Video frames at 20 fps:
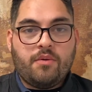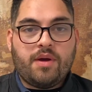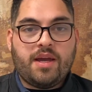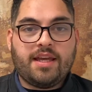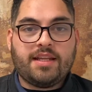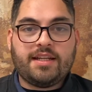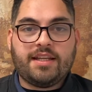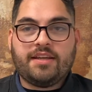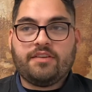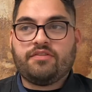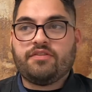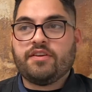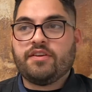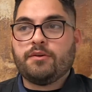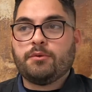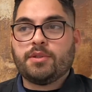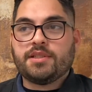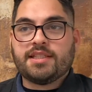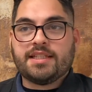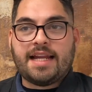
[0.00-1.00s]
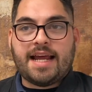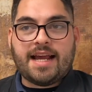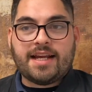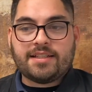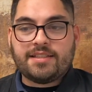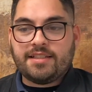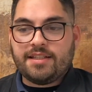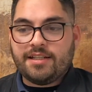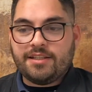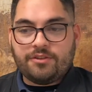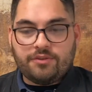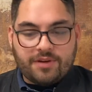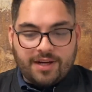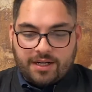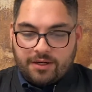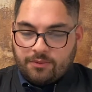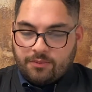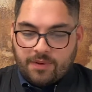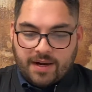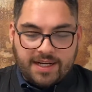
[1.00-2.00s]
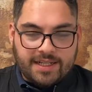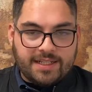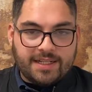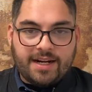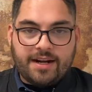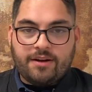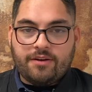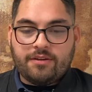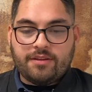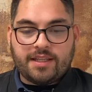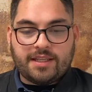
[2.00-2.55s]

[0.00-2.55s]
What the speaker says: And if it was an accident, you got to write it out,